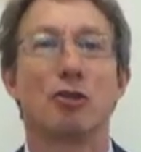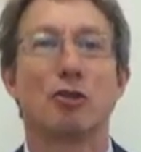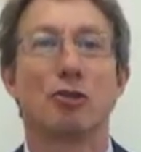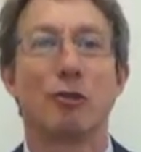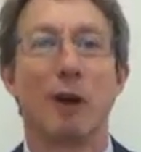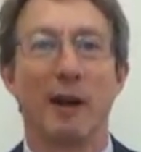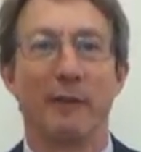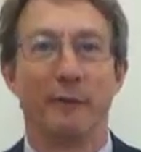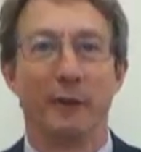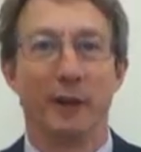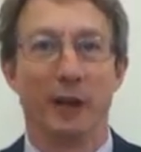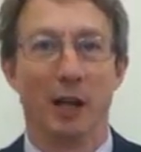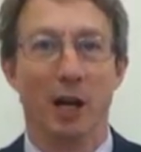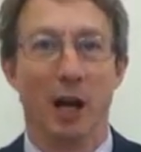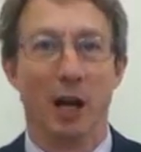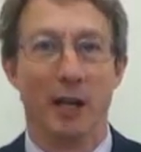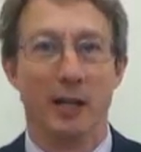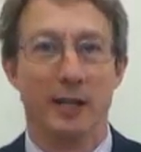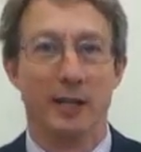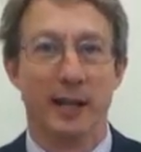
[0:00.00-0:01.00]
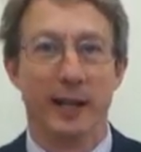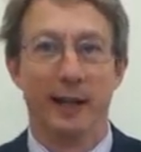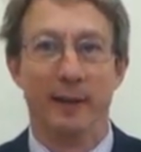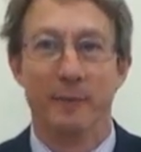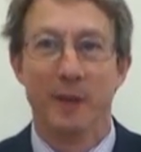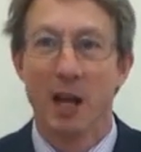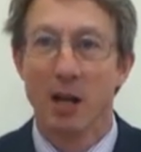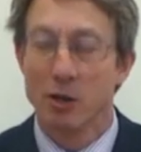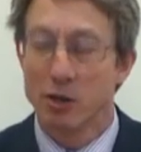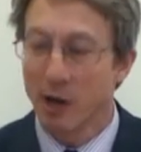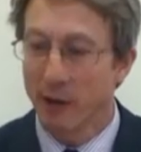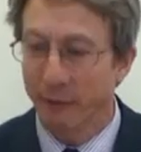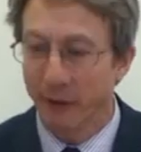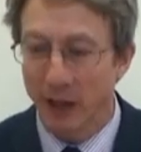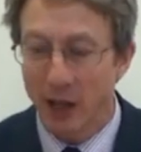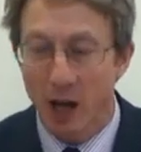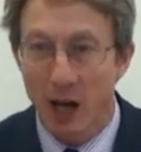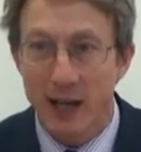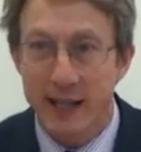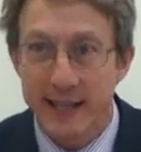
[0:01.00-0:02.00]
Traffic lighting. Traffic
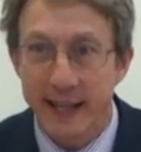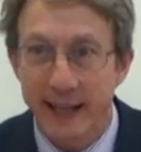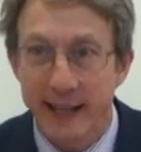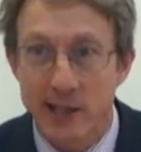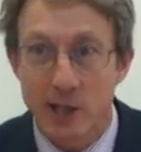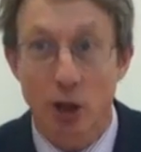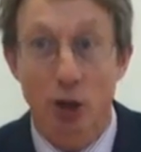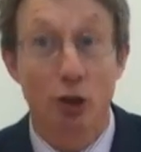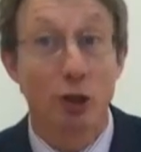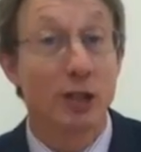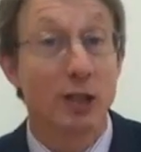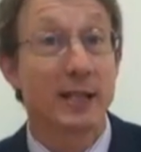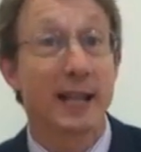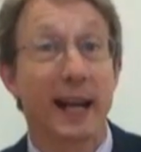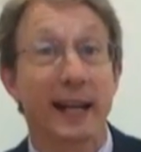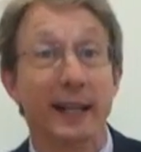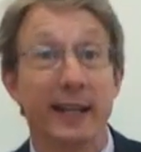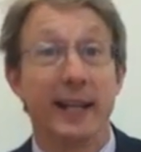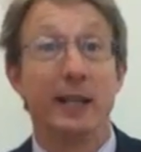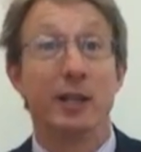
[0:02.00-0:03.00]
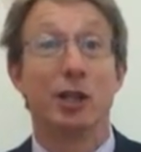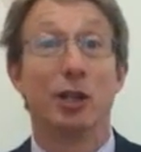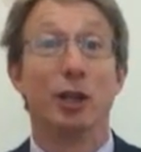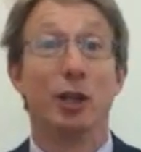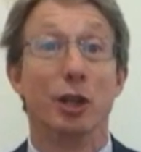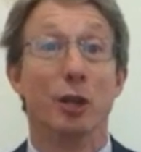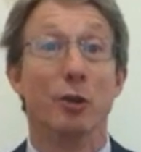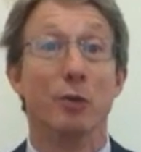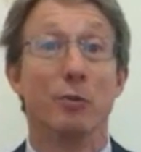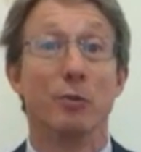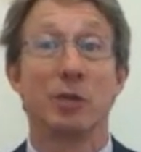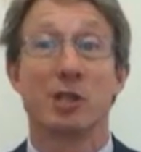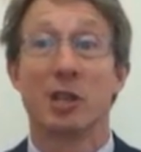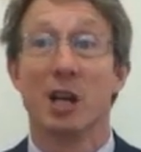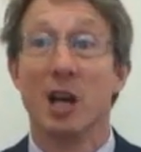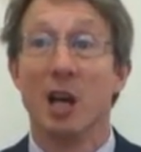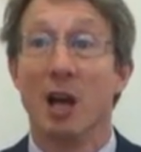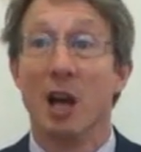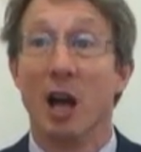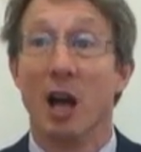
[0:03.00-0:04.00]
lighting is a good technique to
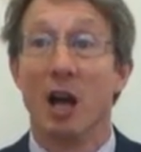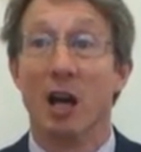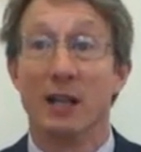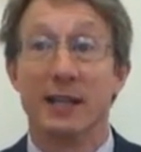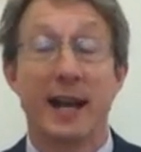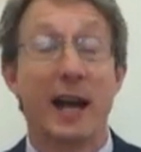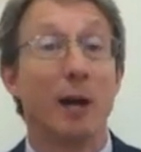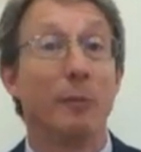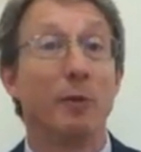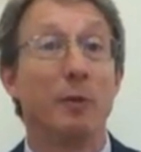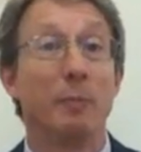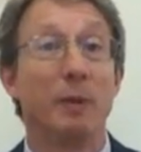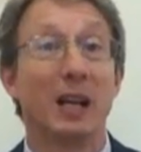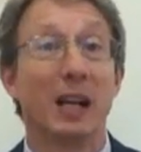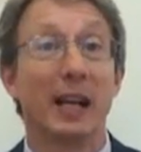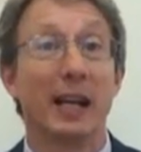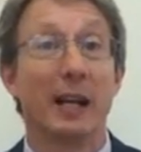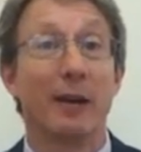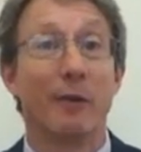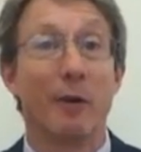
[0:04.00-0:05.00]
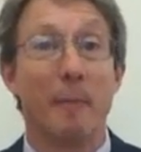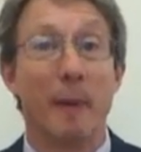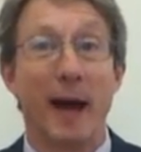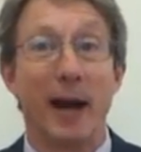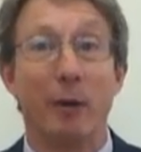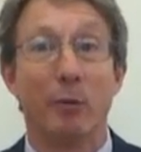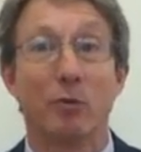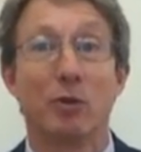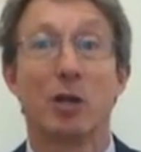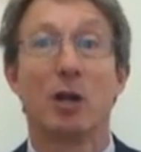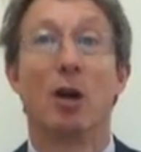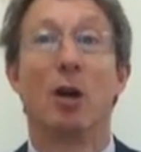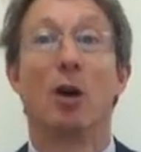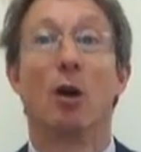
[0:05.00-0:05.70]
use to help you be clear about